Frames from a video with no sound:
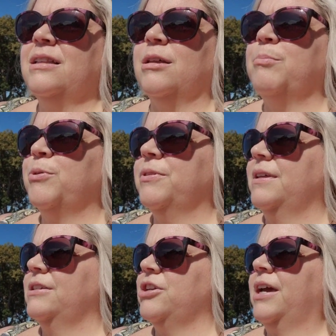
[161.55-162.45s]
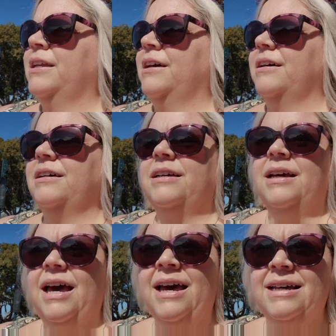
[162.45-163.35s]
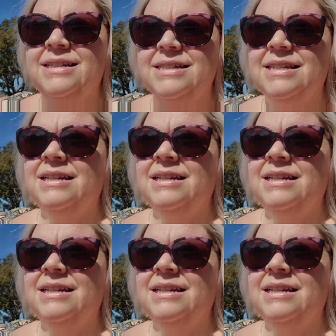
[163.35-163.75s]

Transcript: the booth in China, and